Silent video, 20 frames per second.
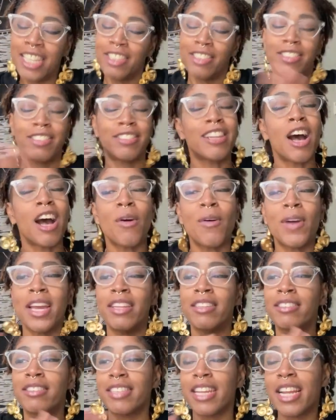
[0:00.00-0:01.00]
So
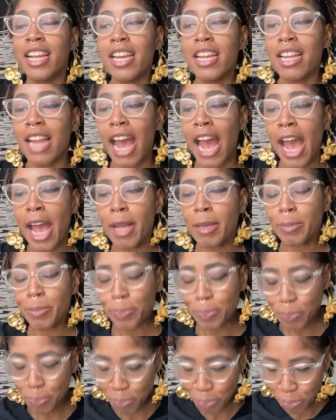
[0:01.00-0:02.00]
in saying that,
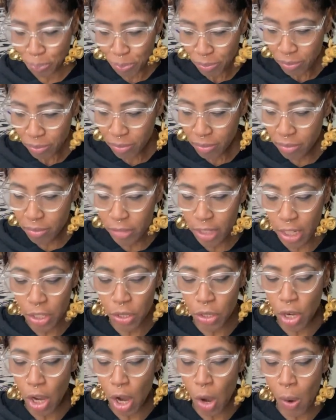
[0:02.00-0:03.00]

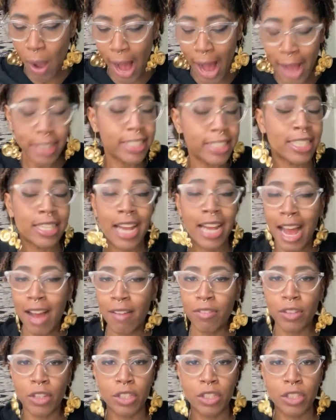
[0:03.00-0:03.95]
I did have,